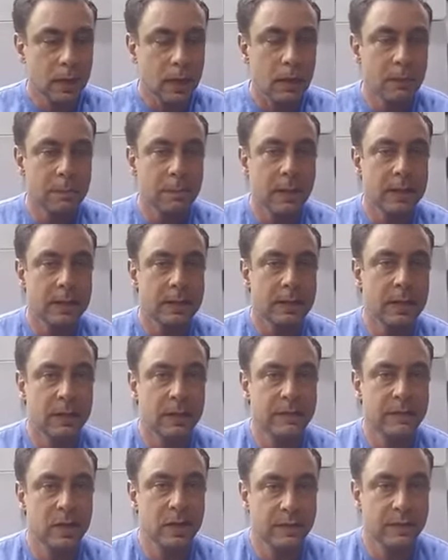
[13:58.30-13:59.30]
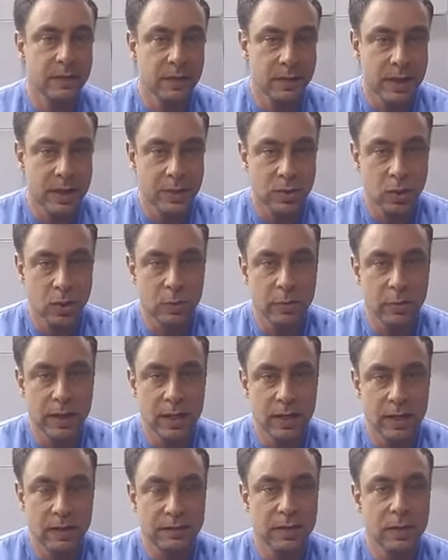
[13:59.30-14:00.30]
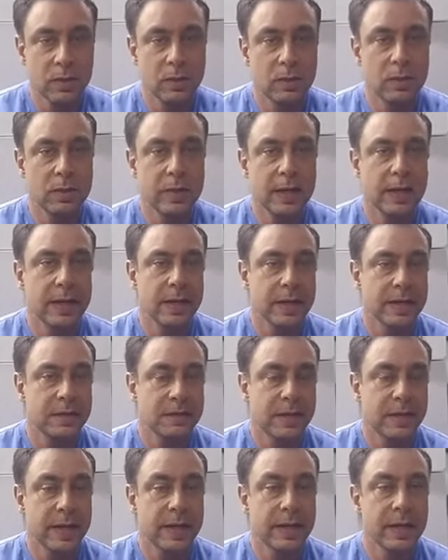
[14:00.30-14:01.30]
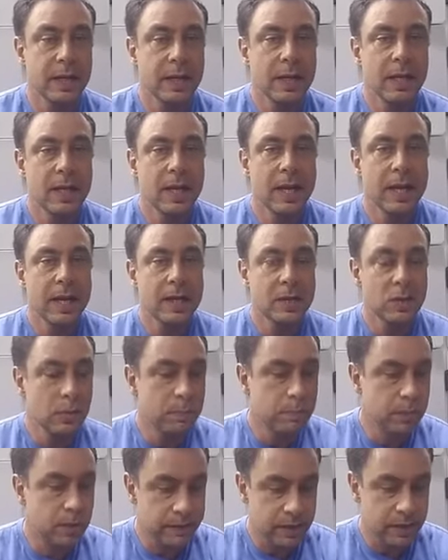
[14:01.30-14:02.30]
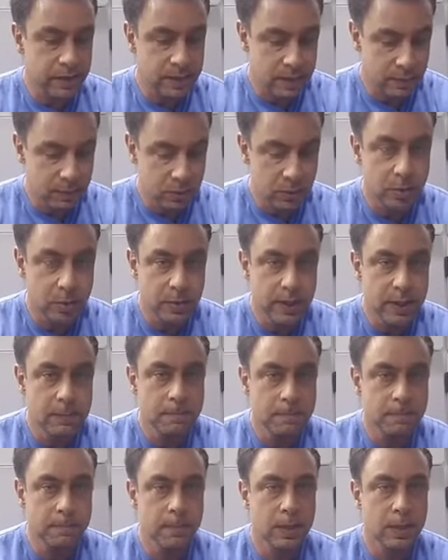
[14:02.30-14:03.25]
But if you're for a taste to go Monday afternoon, then that's fine. There's no perfect time to train.